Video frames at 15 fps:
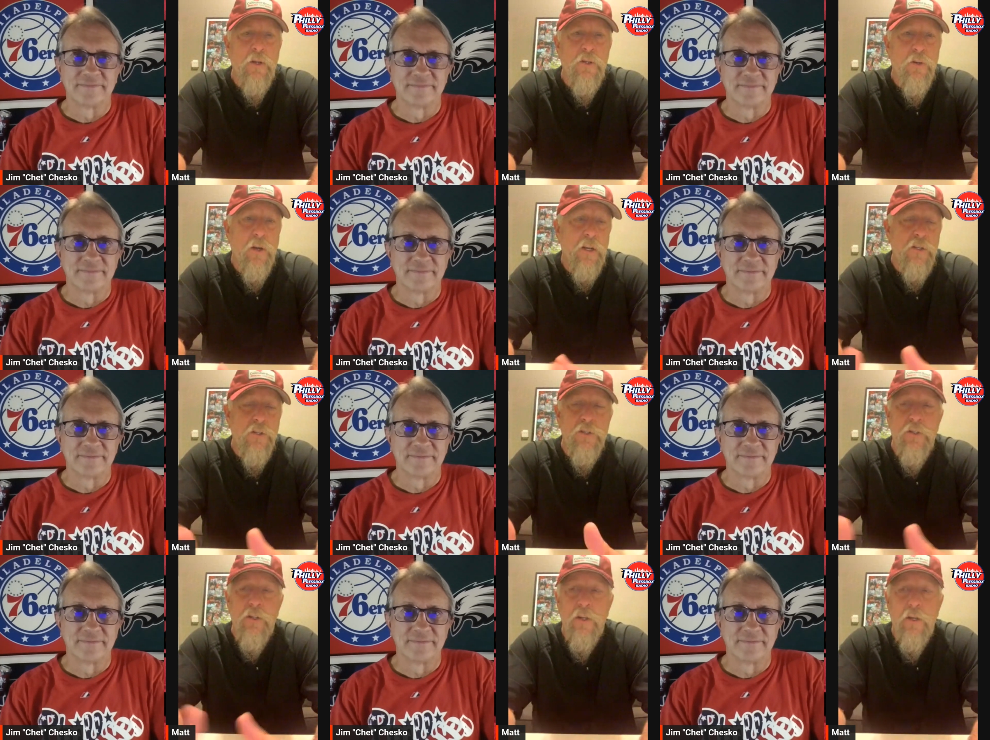Speaker 1: So I
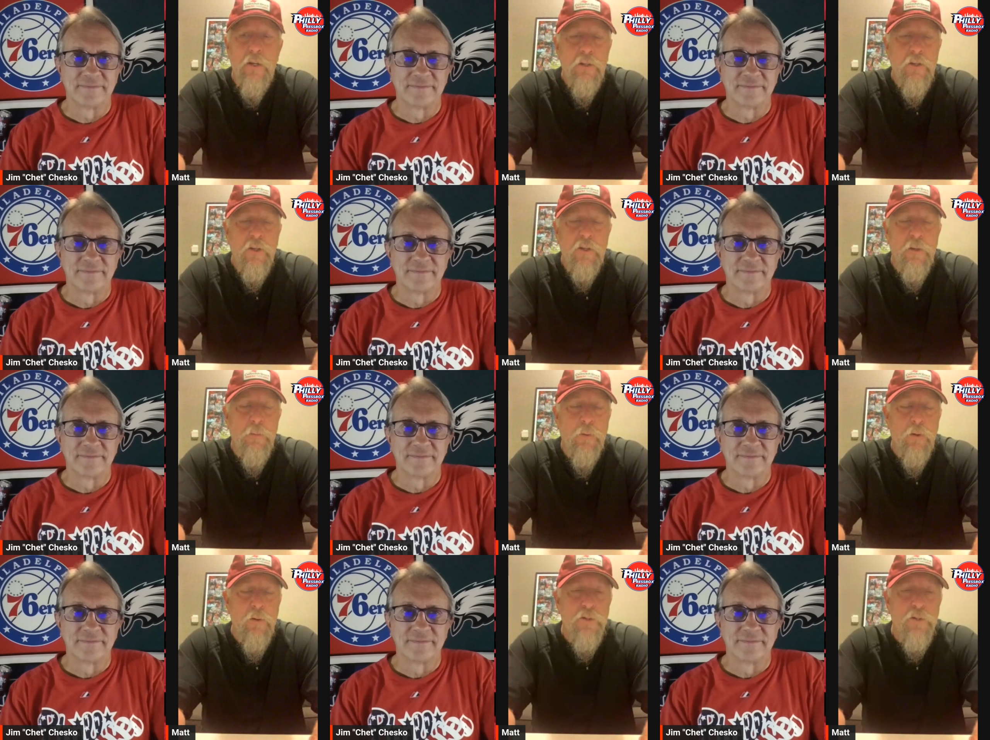just took the
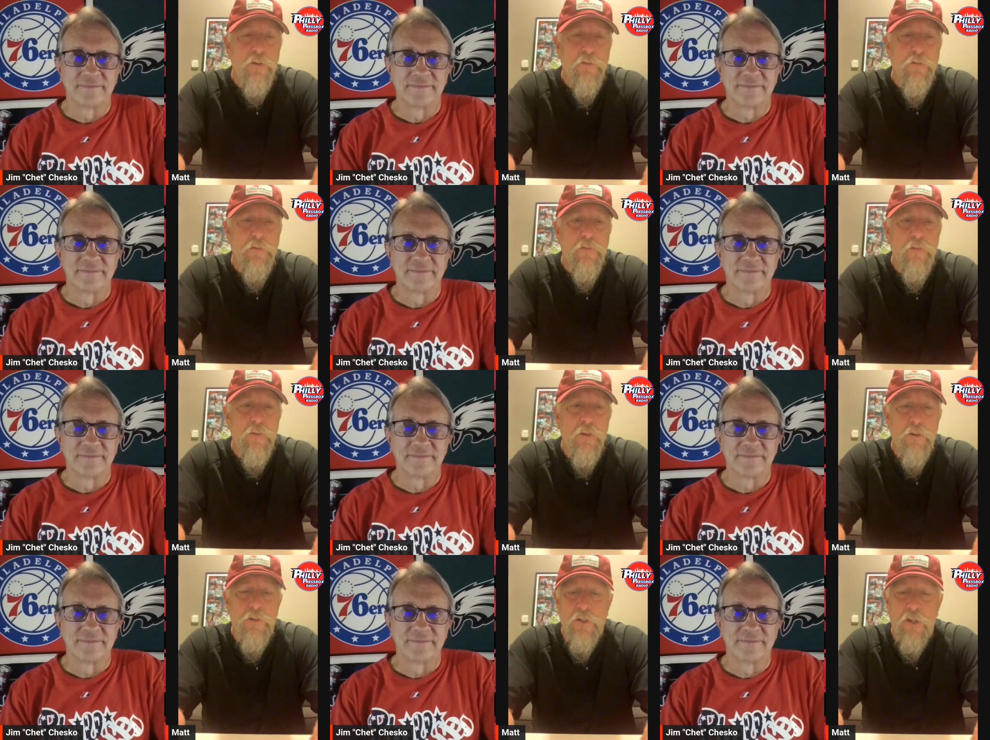approach of
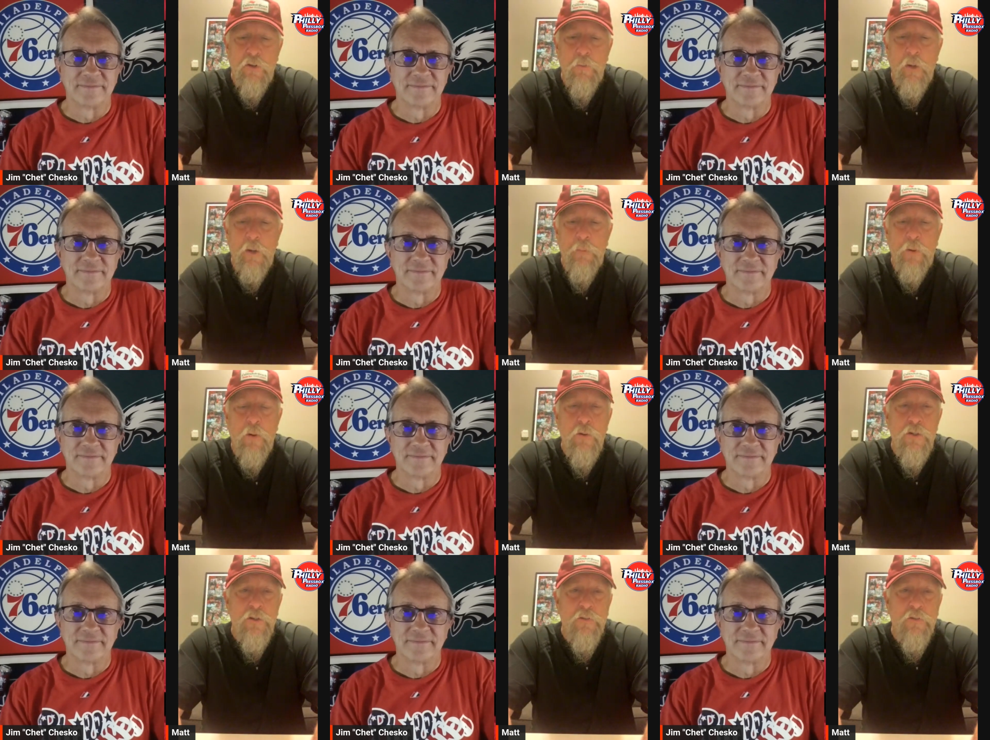you know stick with my approach.